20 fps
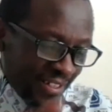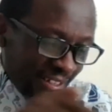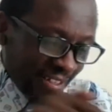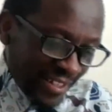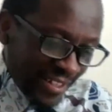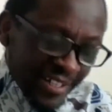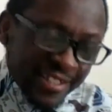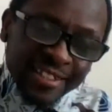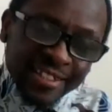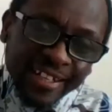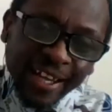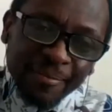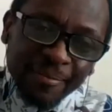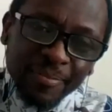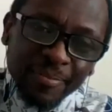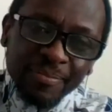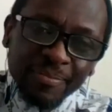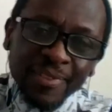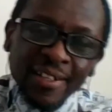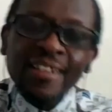this time
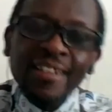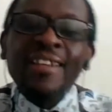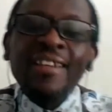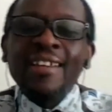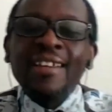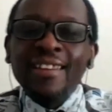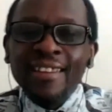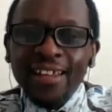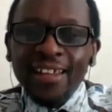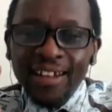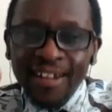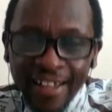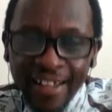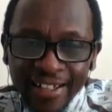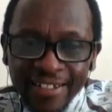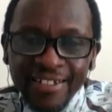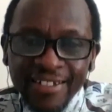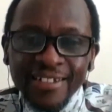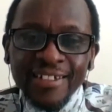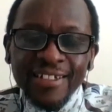the
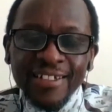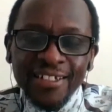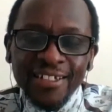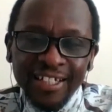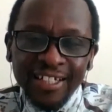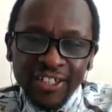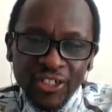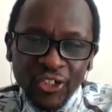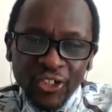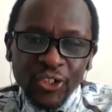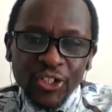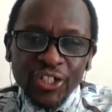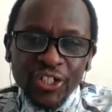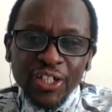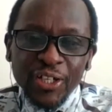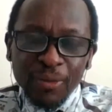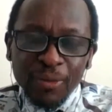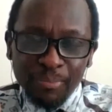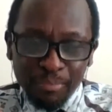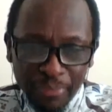nets did not
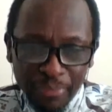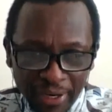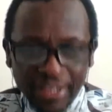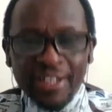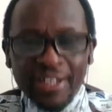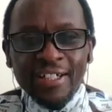break.